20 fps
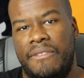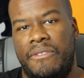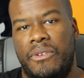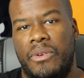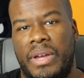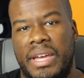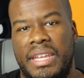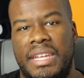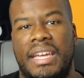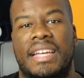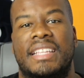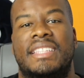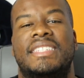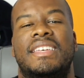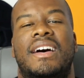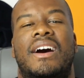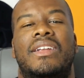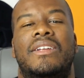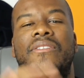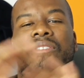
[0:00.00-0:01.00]
If you're getting a
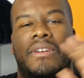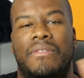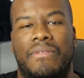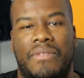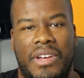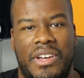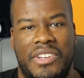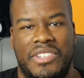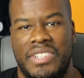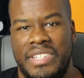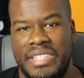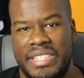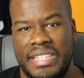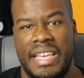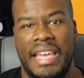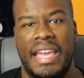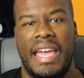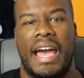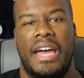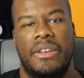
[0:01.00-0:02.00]
ton of
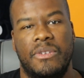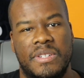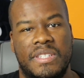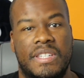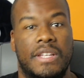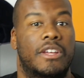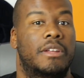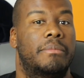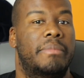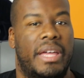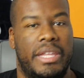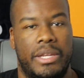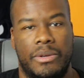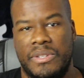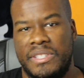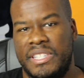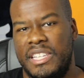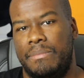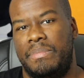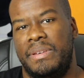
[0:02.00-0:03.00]
conversions and you're still on
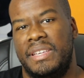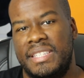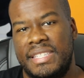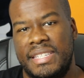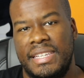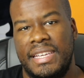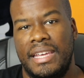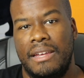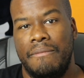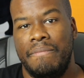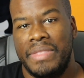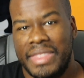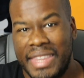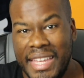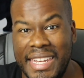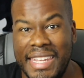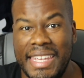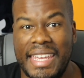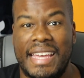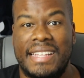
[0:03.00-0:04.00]
manual CPC,
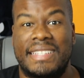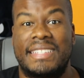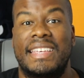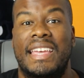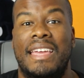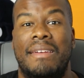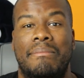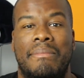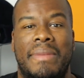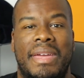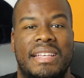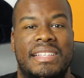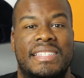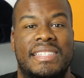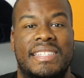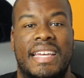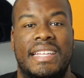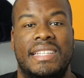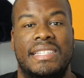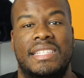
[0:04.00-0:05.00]
then yes, it makes
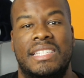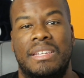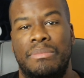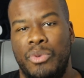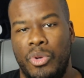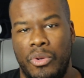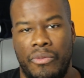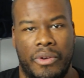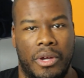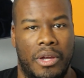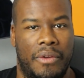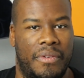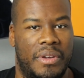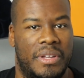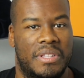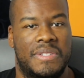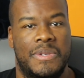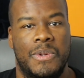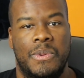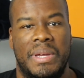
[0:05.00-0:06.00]
sense to move
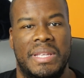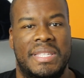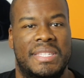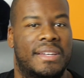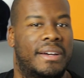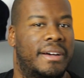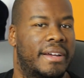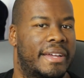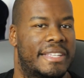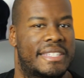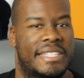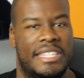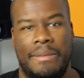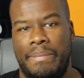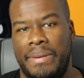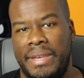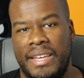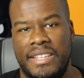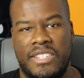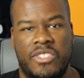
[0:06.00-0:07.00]
over to a target
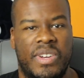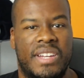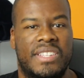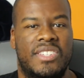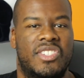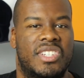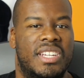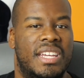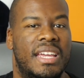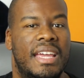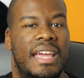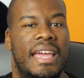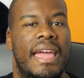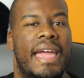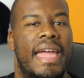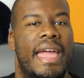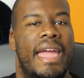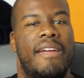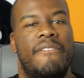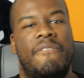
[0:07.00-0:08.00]
CPA strategy strategy.
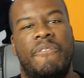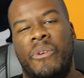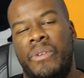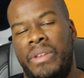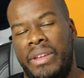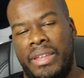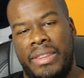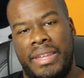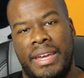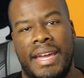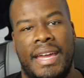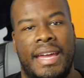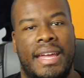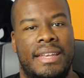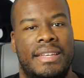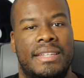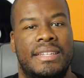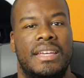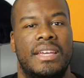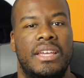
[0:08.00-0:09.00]
If, on the other
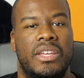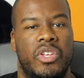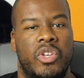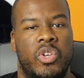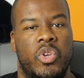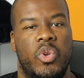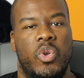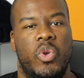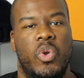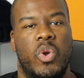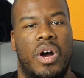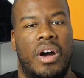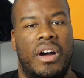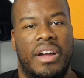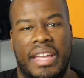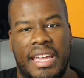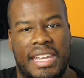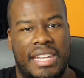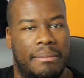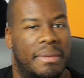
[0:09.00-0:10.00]
hand, you
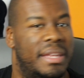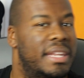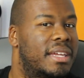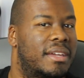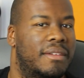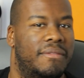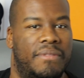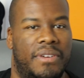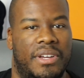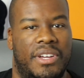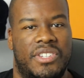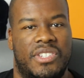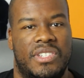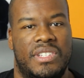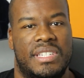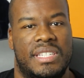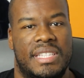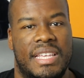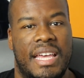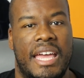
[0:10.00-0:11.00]
aren't getting many
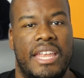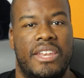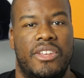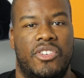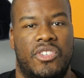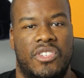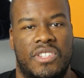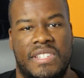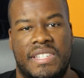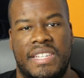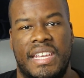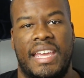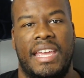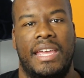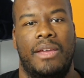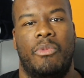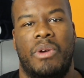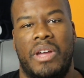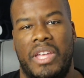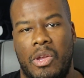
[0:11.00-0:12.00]
conversions, then you should
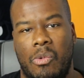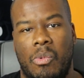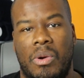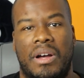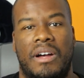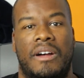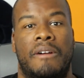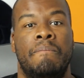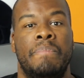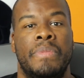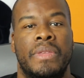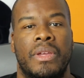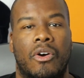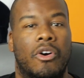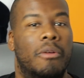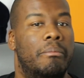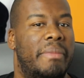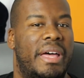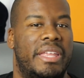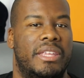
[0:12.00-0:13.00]
stay where you are
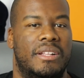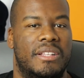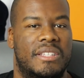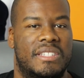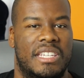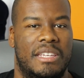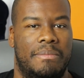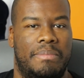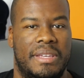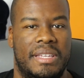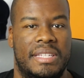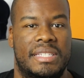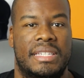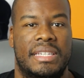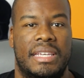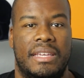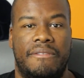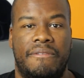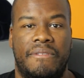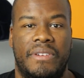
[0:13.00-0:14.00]
on manual
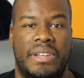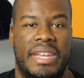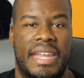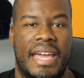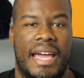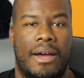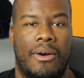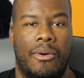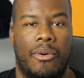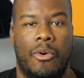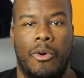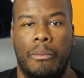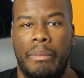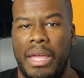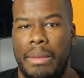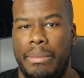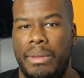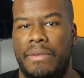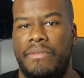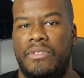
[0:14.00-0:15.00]
CPC for now, or
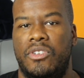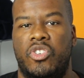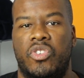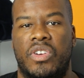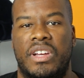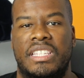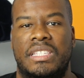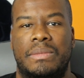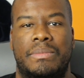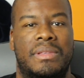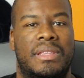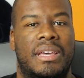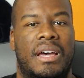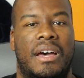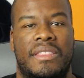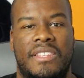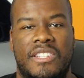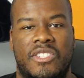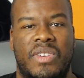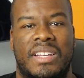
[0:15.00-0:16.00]
maybe even try some of the
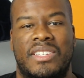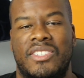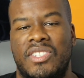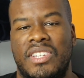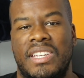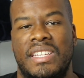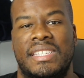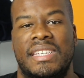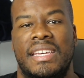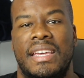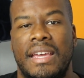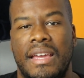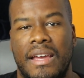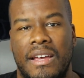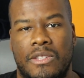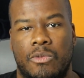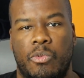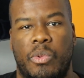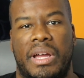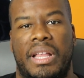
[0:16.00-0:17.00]
other strategies
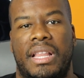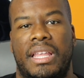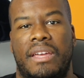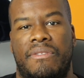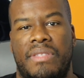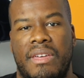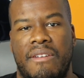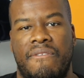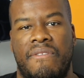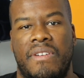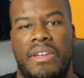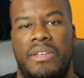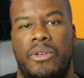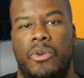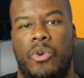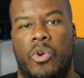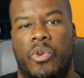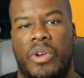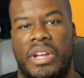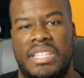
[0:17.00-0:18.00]
as well if they fit
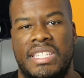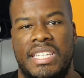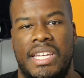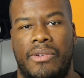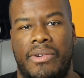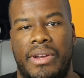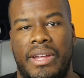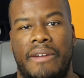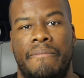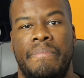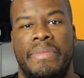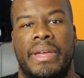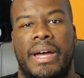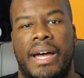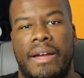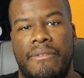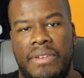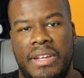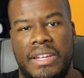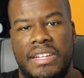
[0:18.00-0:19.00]
your criteria.
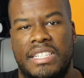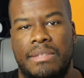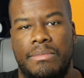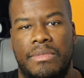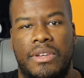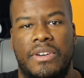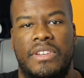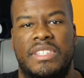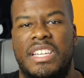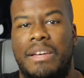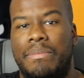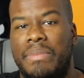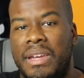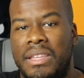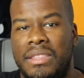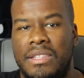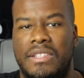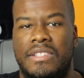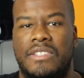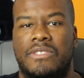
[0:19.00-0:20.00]
I've linked some of those
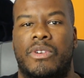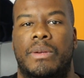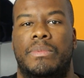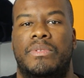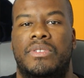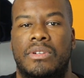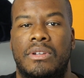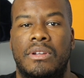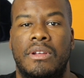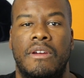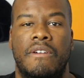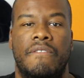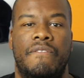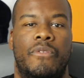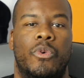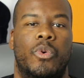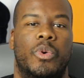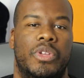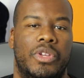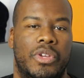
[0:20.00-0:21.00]
up in the description
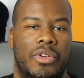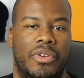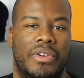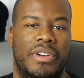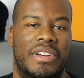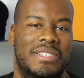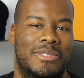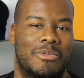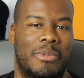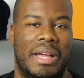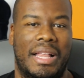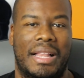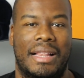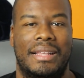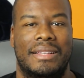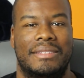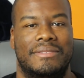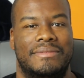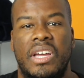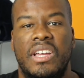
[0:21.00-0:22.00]
for you as
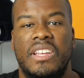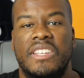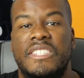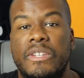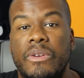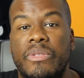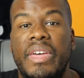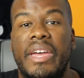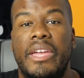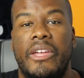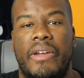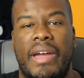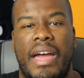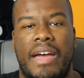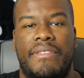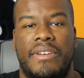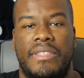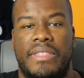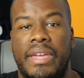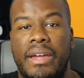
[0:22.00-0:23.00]
well. So there you
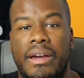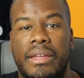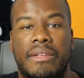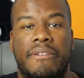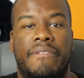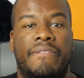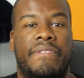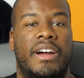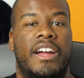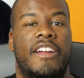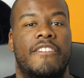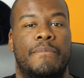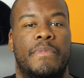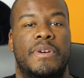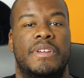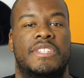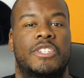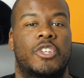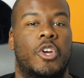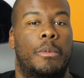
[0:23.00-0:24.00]
have it. They are the five
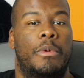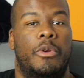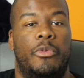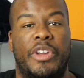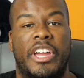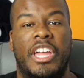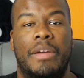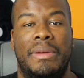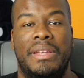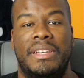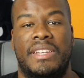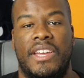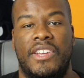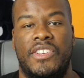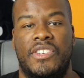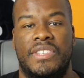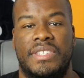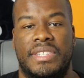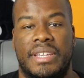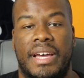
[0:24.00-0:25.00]
most common
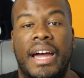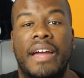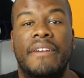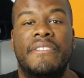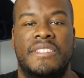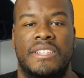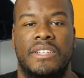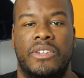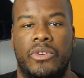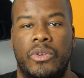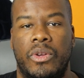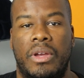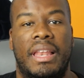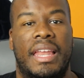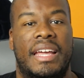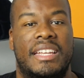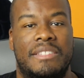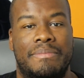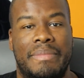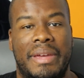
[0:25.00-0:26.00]
recommendations I've seen
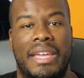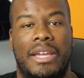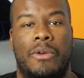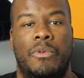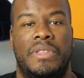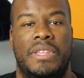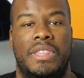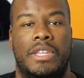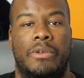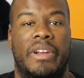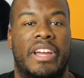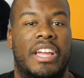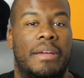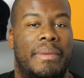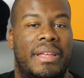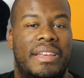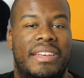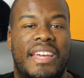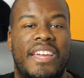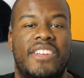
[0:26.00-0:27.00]
Google Ads make within the
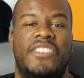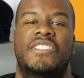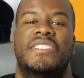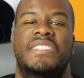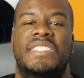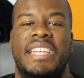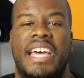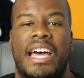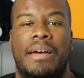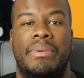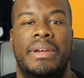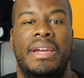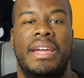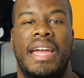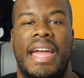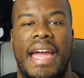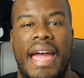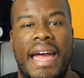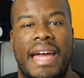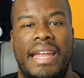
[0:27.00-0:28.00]
recommendations tab,
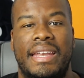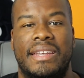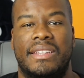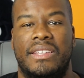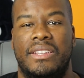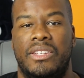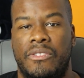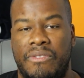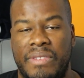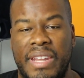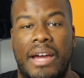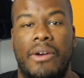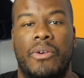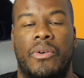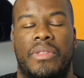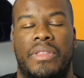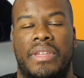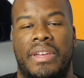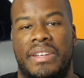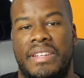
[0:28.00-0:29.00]
and you've now
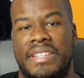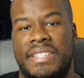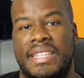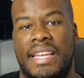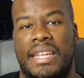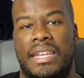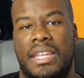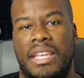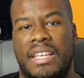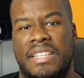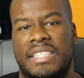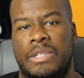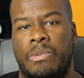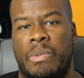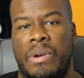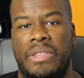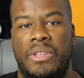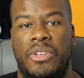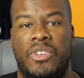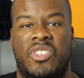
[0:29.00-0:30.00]
got the understanding as to
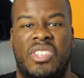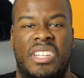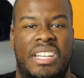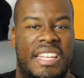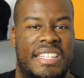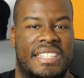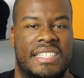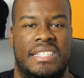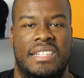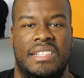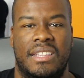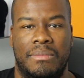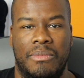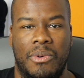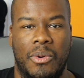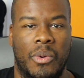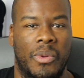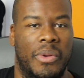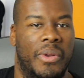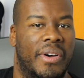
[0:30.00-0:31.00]
whether you should listen to
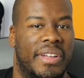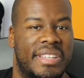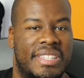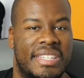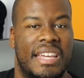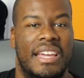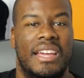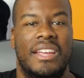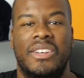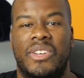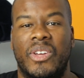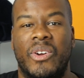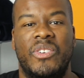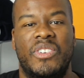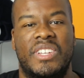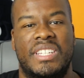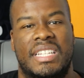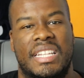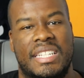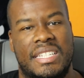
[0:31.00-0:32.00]
them or not.
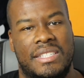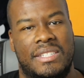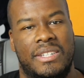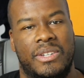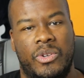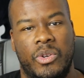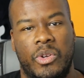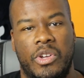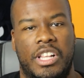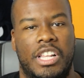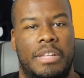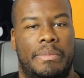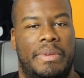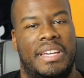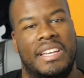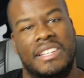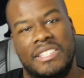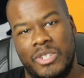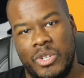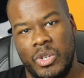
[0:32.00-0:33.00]
Don't just listen to Google
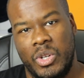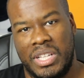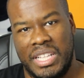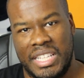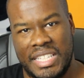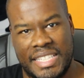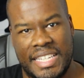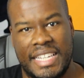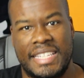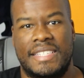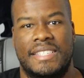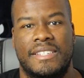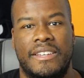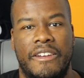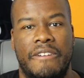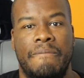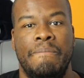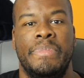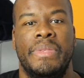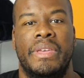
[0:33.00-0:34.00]
because Google says
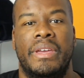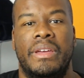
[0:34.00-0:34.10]
so.